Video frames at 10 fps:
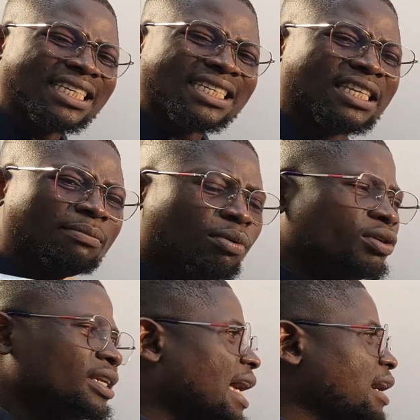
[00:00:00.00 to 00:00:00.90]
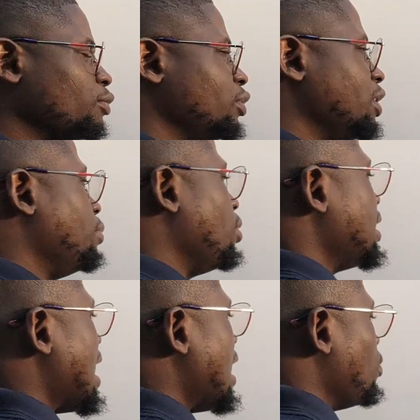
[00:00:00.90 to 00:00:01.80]
is the bond angle? The bond
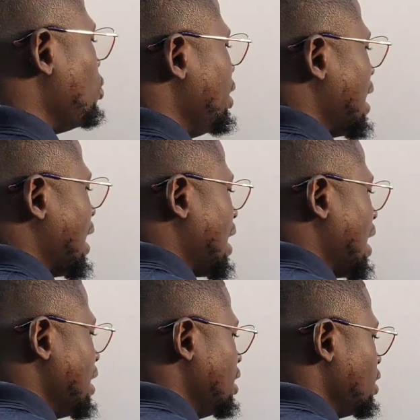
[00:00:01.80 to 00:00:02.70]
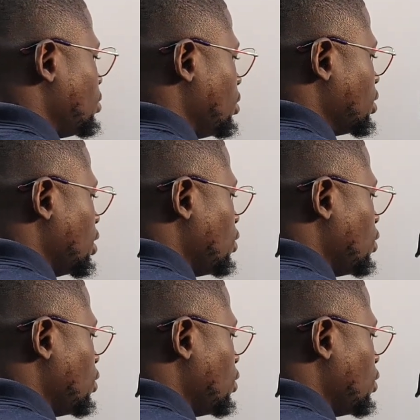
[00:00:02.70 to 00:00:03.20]
angle in alkyne is what?